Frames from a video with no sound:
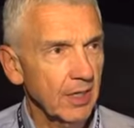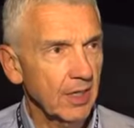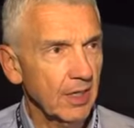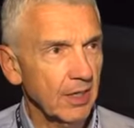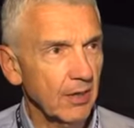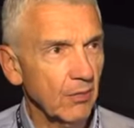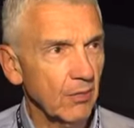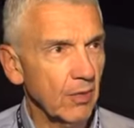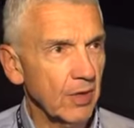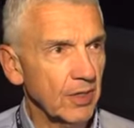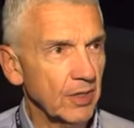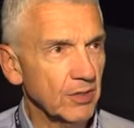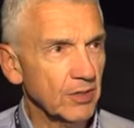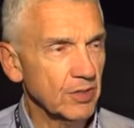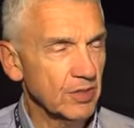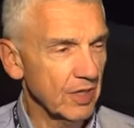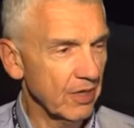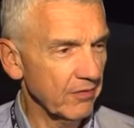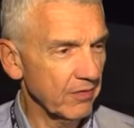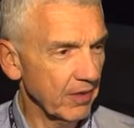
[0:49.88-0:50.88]
Uh, one
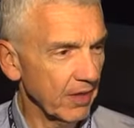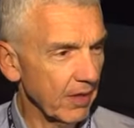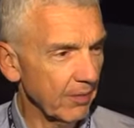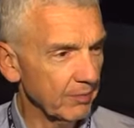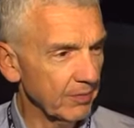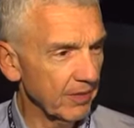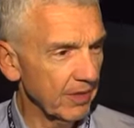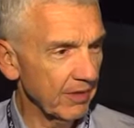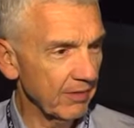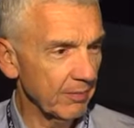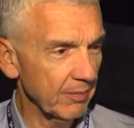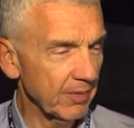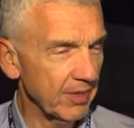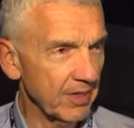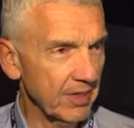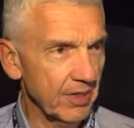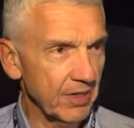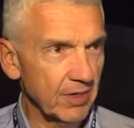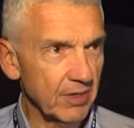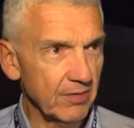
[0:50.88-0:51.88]
is 7 Up. They have
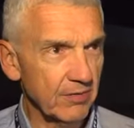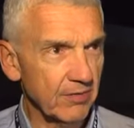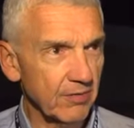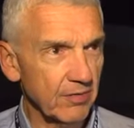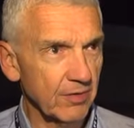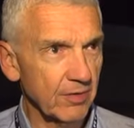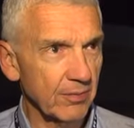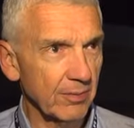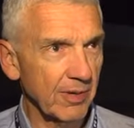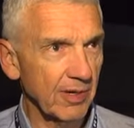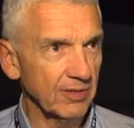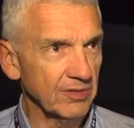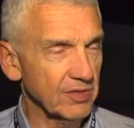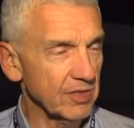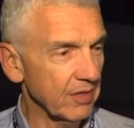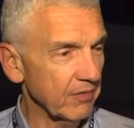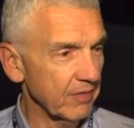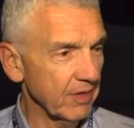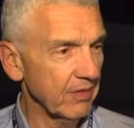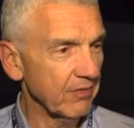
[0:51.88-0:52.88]
been here for about
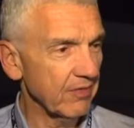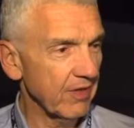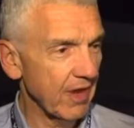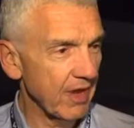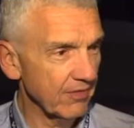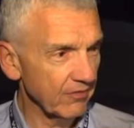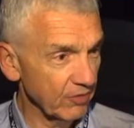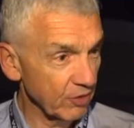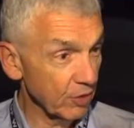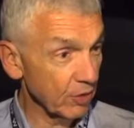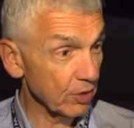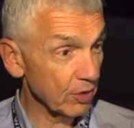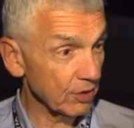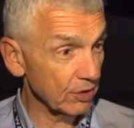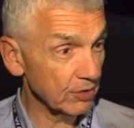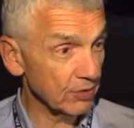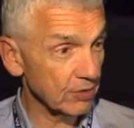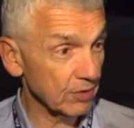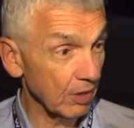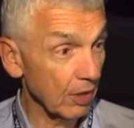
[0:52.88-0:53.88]
75
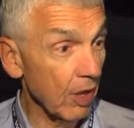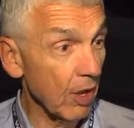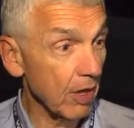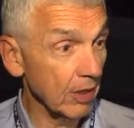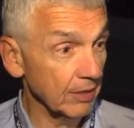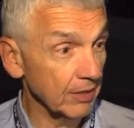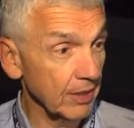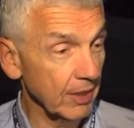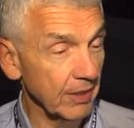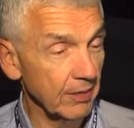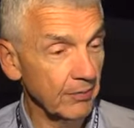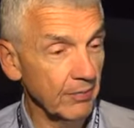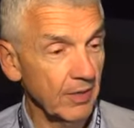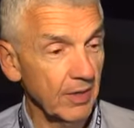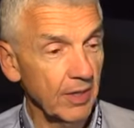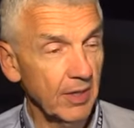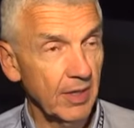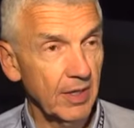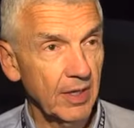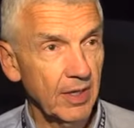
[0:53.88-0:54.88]
years, long time.
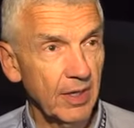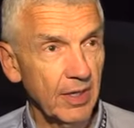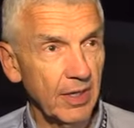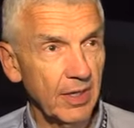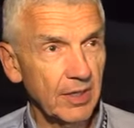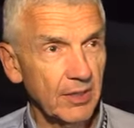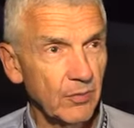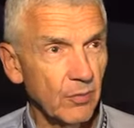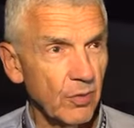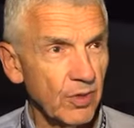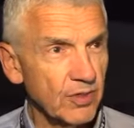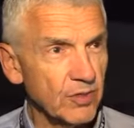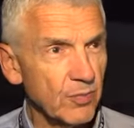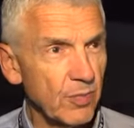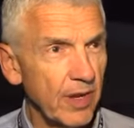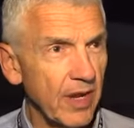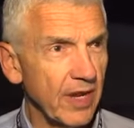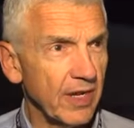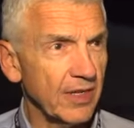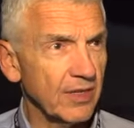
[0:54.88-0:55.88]
And
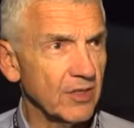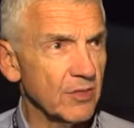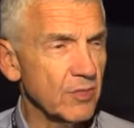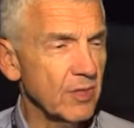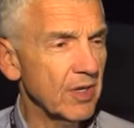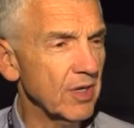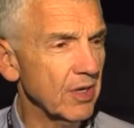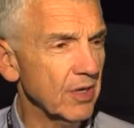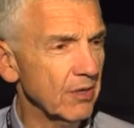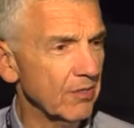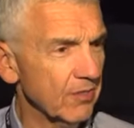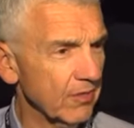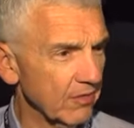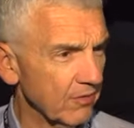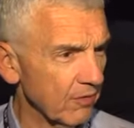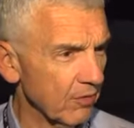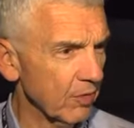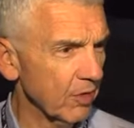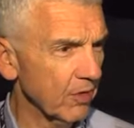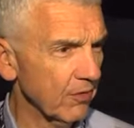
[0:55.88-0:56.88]
Wis-Pak has been here for
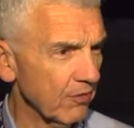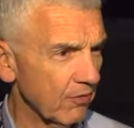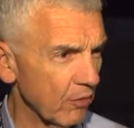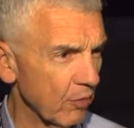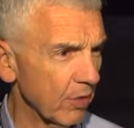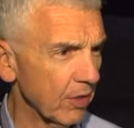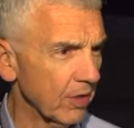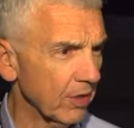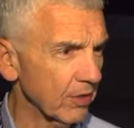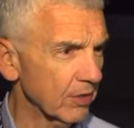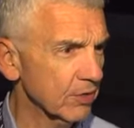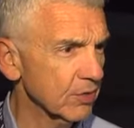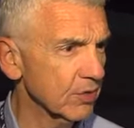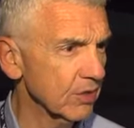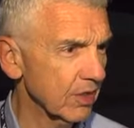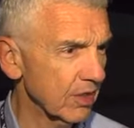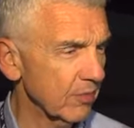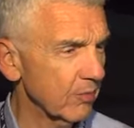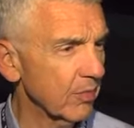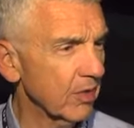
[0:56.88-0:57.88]
44 years,
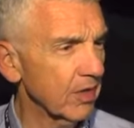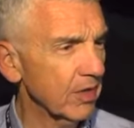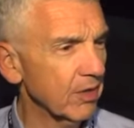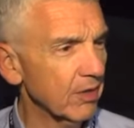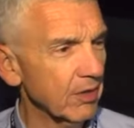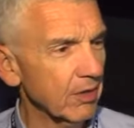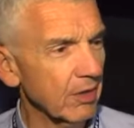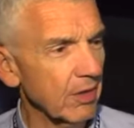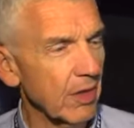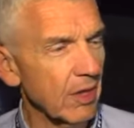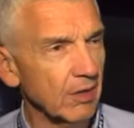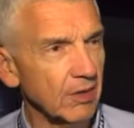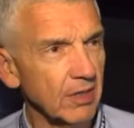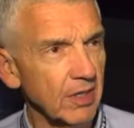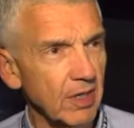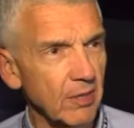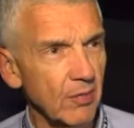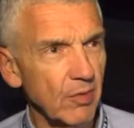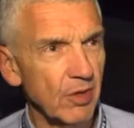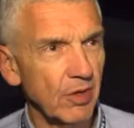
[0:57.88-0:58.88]
so they've been here a long
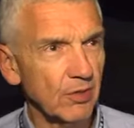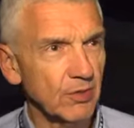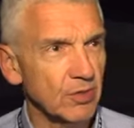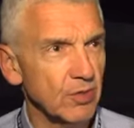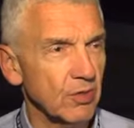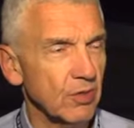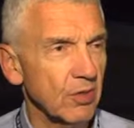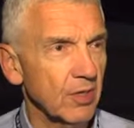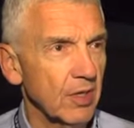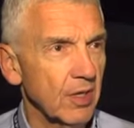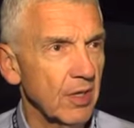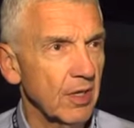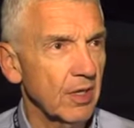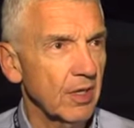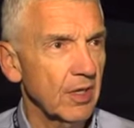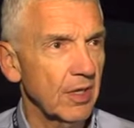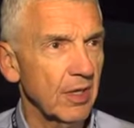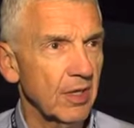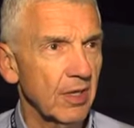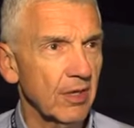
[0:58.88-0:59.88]
time also.
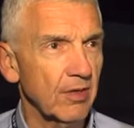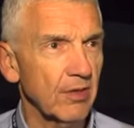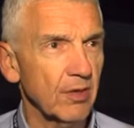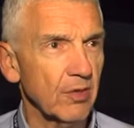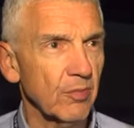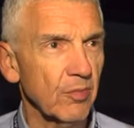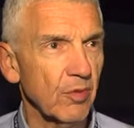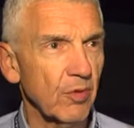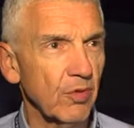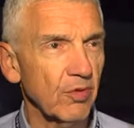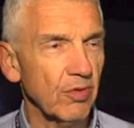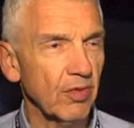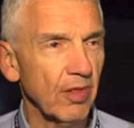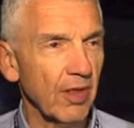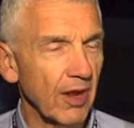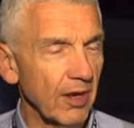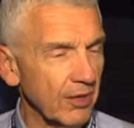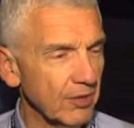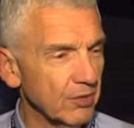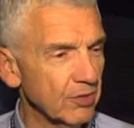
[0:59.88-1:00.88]
Uh, they're both
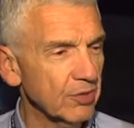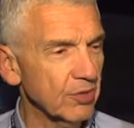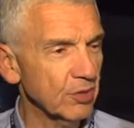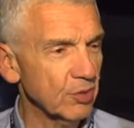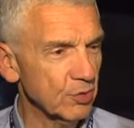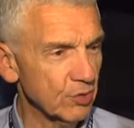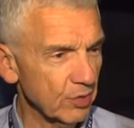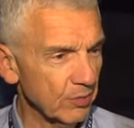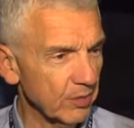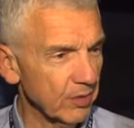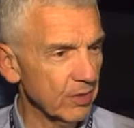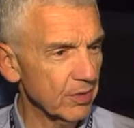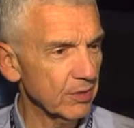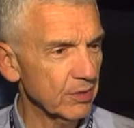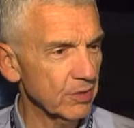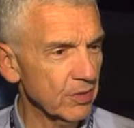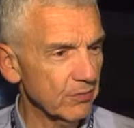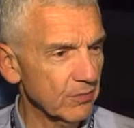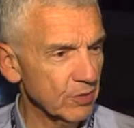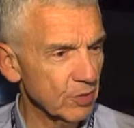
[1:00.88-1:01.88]
large
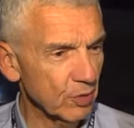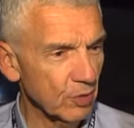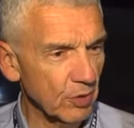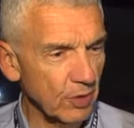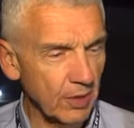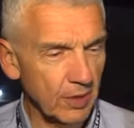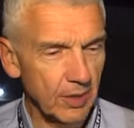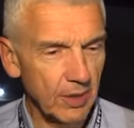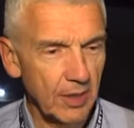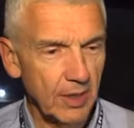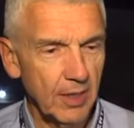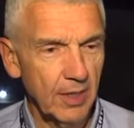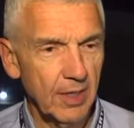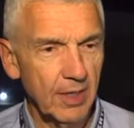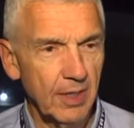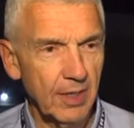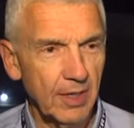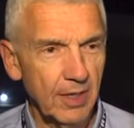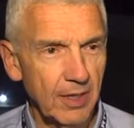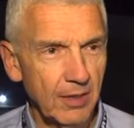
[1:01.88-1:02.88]
distributors of soda.
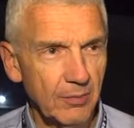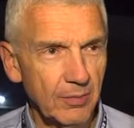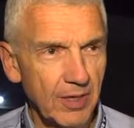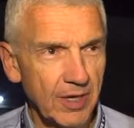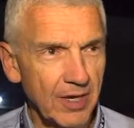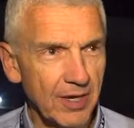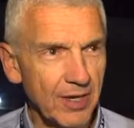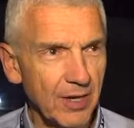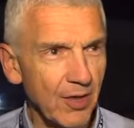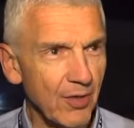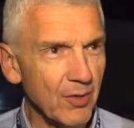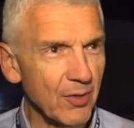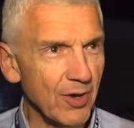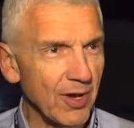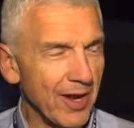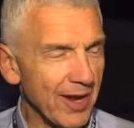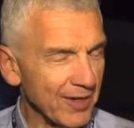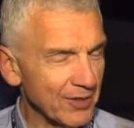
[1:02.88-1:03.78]
Uh, but another